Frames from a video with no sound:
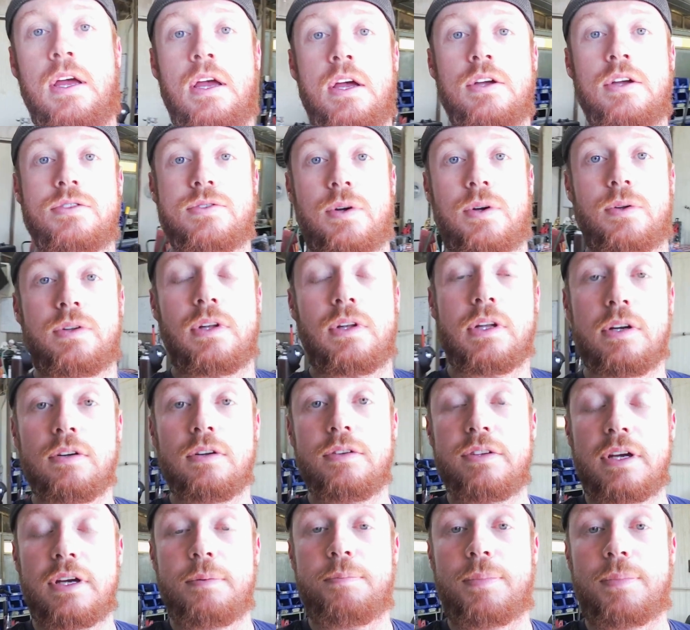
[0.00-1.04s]
So the Little
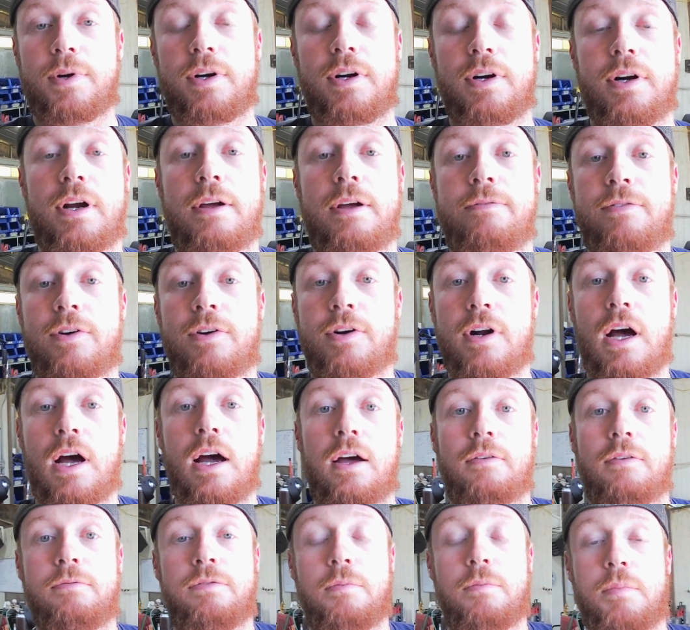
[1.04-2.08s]
Dipper, if you're
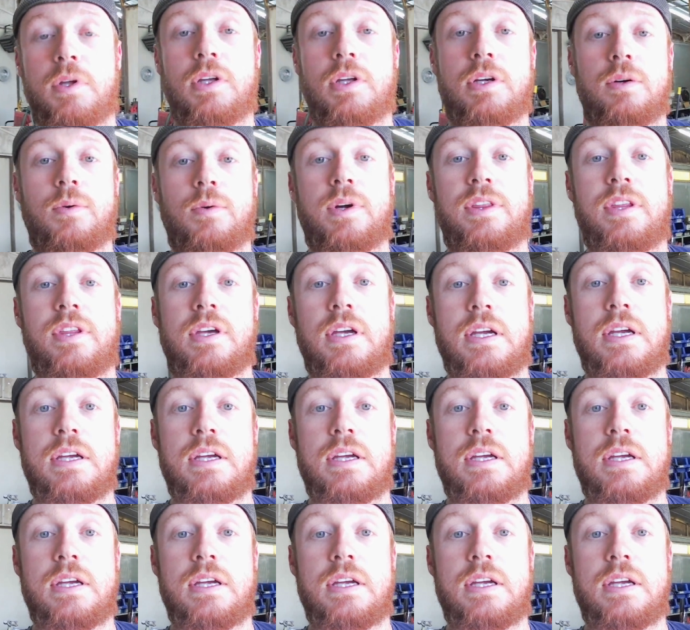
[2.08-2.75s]
not familiar with it,